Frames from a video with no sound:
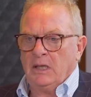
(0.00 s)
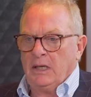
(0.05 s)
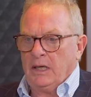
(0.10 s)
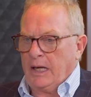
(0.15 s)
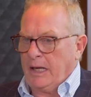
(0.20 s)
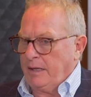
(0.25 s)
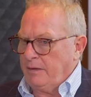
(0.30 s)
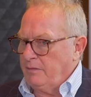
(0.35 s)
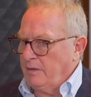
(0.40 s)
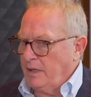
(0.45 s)

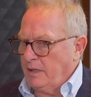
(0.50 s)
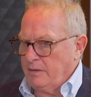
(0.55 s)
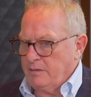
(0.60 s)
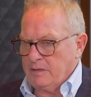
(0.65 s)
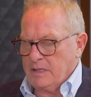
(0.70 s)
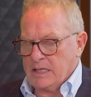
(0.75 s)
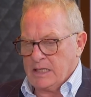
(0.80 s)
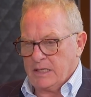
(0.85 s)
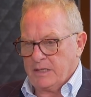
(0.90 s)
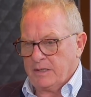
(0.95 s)
and
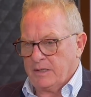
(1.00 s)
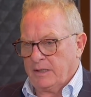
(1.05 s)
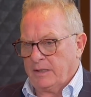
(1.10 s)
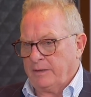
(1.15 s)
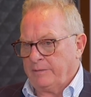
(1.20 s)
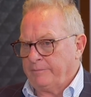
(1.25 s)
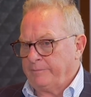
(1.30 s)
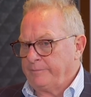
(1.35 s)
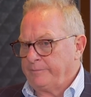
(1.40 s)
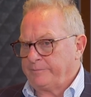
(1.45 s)

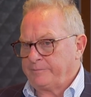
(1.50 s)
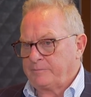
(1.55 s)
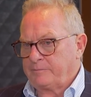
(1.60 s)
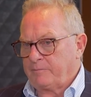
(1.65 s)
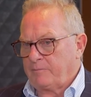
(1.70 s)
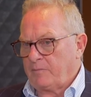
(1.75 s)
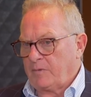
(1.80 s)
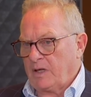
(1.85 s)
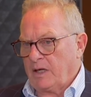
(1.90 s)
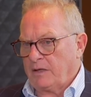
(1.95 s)

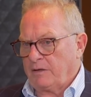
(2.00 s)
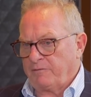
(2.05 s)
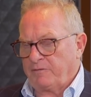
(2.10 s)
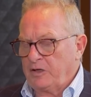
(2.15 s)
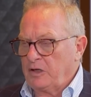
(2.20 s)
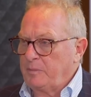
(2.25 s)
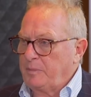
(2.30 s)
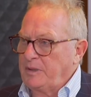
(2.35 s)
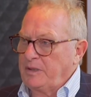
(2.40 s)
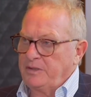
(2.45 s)
the
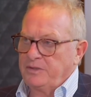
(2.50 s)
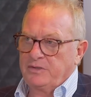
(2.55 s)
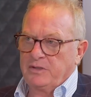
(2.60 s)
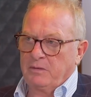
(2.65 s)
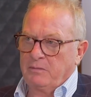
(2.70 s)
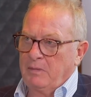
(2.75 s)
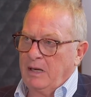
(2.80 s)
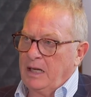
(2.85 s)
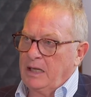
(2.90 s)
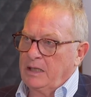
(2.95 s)
Philippines
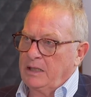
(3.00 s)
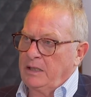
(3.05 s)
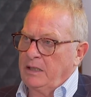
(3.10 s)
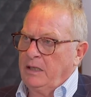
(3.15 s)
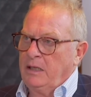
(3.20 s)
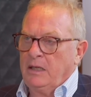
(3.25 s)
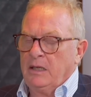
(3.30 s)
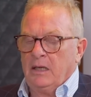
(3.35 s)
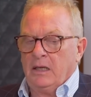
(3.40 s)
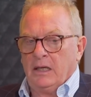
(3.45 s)
and Mali,
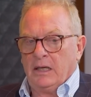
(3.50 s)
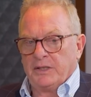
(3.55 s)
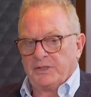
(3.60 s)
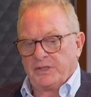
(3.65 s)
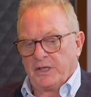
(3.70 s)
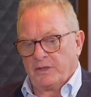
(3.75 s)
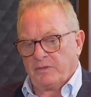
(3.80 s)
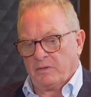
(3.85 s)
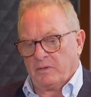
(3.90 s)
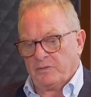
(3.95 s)

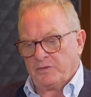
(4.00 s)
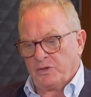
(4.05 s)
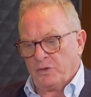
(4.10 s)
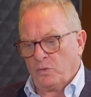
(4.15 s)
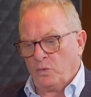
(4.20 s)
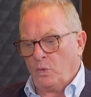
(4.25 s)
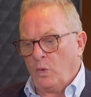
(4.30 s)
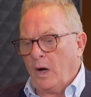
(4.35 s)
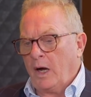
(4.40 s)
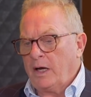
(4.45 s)
etc. So
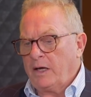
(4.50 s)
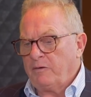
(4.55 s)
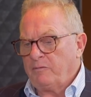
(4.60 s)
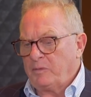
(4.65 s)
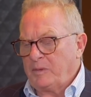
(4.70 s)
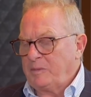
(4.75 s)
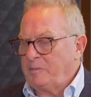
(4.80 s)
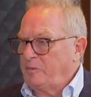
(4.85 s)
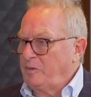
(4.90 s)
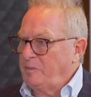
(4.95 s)
why have
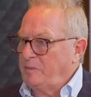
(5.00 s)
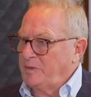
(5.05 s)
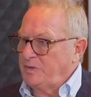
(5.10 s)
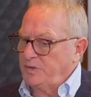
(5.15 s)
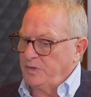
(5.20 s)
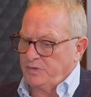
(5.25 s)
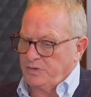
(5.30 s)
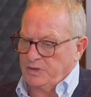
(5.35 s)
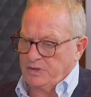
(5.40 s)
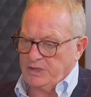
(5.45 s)
we been
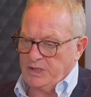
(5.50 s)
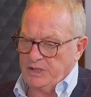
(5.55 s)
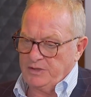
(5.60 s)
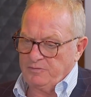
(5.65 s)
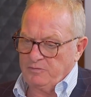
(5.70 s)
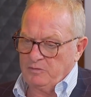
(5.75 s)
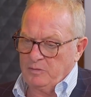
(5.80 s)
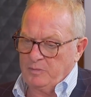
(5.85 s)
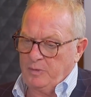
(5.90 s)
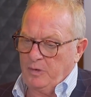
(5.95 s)
so
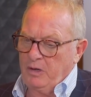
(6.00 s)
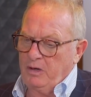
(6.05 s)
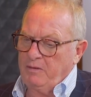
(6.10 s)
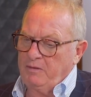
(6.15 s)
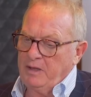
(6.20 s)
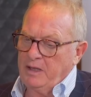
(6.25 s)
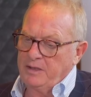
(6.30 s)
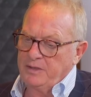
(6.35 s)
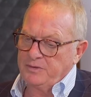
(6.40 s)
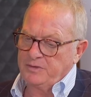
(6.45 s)
successful? Part of
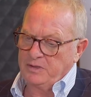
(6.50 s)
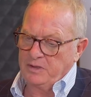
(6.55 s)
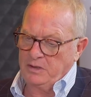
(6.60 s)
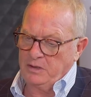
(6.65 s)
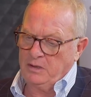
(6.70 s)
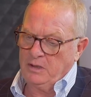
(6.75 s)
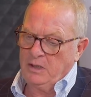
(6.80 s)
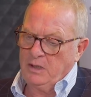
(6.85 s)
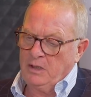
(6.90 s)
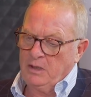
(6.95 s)
that is
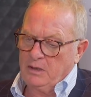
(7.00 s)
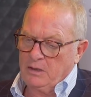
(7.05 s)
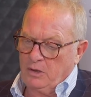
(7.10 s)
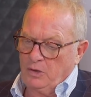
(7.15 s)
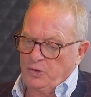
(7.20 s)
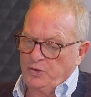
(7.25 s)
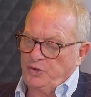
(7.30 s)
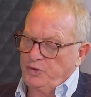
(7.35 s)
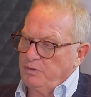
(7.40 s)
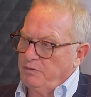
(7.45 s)
the
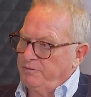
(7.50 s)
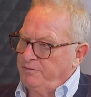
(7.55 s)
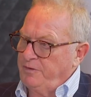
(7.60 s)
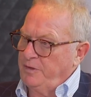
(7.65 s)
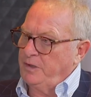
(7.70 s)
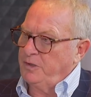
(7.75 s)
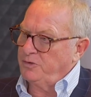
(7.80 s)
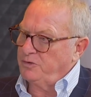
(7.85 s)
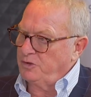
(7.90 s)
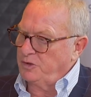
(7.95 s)
culture of
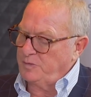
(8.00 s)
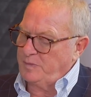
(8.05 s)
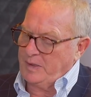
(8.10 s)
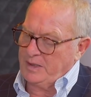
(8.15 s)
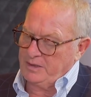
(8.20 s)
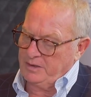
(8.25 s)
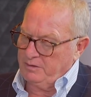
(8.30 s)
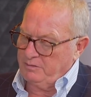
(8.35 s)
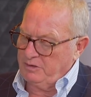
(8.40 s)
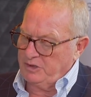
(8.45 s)
fairness,
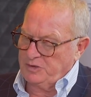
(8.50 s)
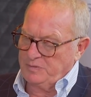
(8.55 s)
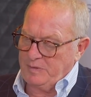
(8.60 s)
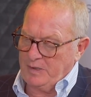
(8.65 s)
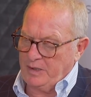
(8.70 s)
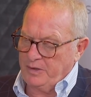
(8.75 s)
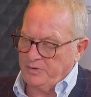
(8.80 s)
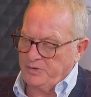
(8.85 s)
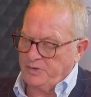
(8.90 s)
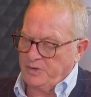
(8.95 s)
respect, and
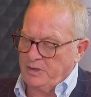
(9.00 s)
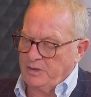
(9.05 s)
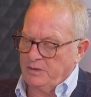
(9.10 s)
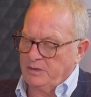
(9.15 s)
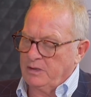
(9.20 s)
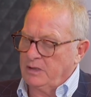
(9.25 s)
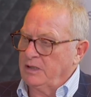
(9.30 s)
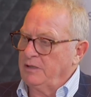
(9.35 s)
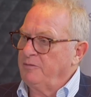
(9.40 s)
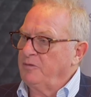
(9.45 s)
transparency, and
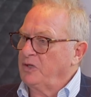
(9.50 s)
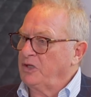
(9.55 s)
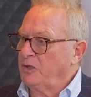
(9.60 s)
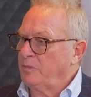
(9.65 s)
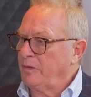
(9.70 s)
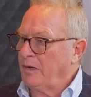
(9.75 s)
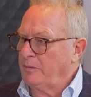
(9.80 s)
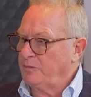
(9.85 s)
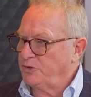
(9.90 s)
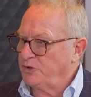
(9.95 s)
delivering the
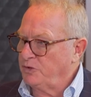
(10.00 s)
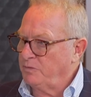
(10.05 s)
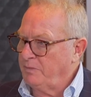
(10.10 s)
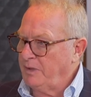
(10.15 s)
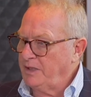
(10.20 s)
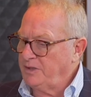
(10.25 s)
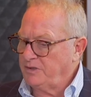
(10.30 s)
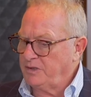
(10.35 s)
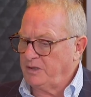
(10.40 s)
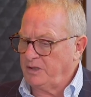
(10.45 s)
promise you
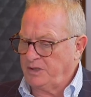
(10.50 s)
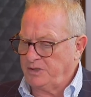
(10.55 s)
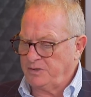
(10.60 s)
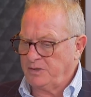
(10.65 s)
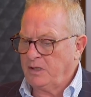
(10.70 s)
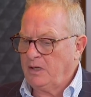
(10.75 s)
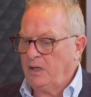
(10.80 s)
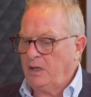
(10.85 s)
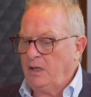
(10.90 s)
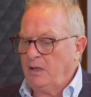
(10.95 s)
make to these
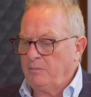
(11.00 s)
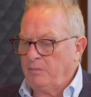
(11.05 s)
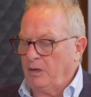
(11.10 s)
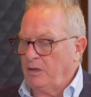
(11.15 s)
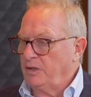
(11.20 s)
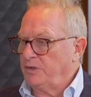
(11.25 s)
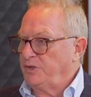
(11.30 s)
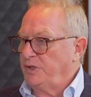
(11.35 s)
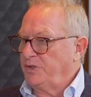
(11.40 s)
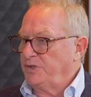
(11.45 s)

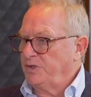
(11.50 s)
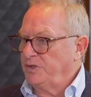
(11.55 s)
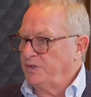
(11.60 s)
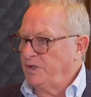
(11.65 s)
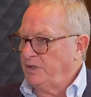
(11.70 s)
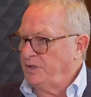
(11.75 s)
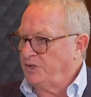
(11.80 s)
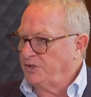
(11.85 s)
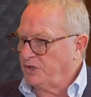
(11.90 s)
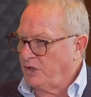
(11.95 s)
politicians
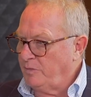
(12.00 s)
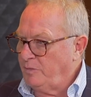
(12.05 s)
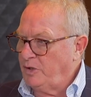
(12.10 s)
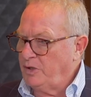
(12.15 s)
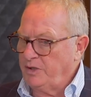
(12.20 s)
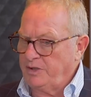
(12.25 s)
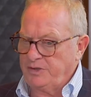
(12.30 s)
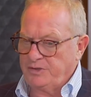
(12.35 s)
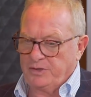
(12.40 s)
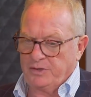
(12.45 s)
and these
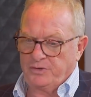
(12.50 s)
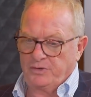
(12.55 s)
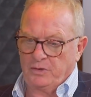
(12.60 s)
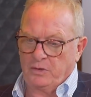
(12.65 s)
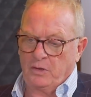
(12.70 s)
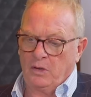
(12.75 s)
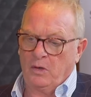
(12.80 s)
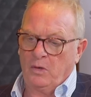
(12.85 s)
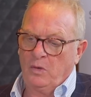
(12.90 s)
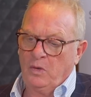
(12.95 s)
communities that you
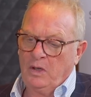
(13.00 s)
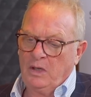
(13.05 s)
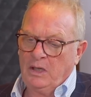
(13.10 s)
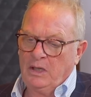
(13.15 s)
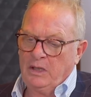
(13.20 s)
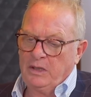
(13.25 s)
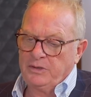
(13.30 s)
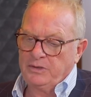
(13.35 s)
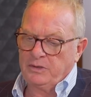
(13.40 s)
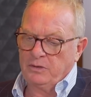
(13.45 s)
go.
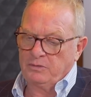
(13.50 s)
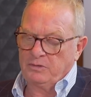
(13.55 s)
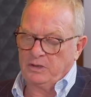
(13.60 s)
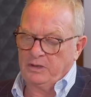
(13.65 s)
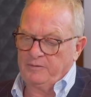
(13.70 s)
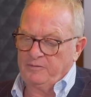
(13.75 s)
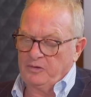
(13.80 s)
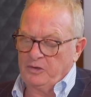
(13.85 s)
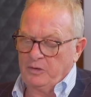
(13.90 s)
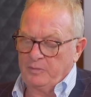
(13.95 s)
So
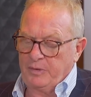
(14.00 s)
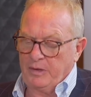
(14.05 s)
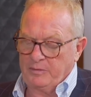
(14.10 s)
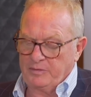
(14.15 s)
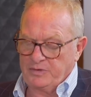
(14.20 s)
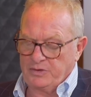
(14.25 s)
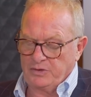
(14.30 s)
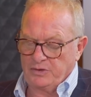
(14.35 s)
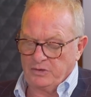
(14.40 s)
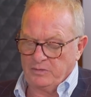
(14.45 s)
delivering the
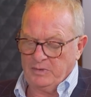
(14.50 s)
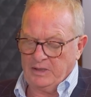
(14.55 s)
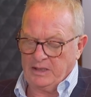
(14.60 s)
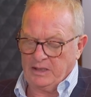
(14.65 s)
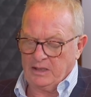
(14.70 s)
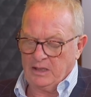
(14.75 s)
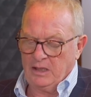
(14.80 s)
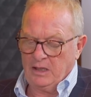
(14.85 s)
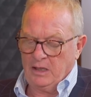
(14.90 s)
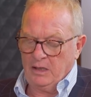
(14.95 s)
promises you
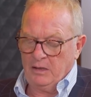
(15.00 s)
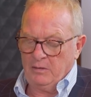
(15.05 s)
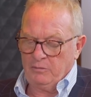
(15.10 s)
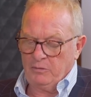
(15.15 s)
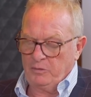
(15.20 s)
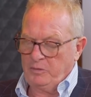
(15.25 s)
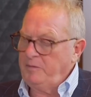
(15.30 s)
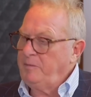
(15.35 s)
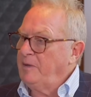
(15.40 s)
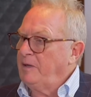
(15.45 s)
make.
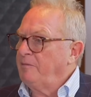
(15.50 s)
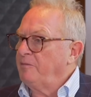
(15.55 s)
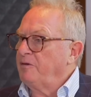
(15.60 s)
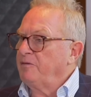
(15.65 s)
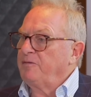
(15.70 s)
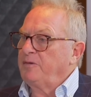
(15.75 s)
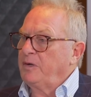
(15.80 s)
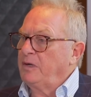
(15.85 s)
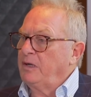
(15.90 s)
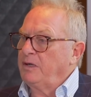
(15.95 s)
But we've been able
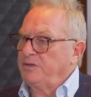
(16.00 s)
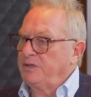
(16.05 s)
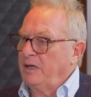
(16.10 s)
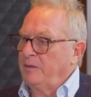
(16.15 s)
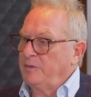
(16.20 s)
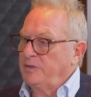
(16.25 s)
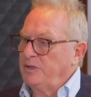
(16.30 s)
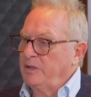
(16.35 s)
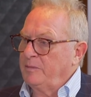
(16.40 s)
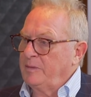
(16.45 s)
to figure it out
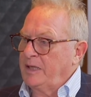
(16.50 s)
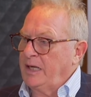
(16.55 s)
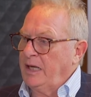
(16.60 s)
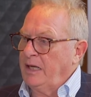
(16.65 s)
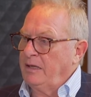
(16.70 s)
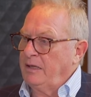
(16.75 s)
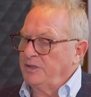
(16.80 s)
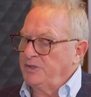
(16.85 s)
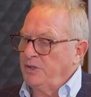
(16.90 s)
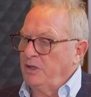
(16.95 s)
time and time
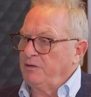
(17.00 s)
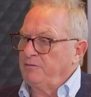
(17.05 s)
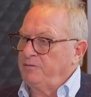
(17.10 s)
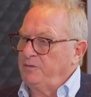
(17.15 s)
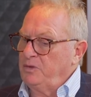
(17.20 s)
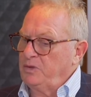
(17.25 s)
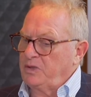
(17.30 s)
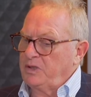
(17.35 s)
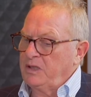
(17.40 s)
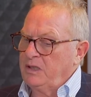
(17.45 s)
again. That's not a
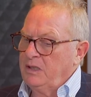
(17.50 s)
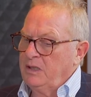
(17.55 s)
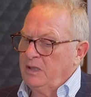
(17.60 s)
fluke.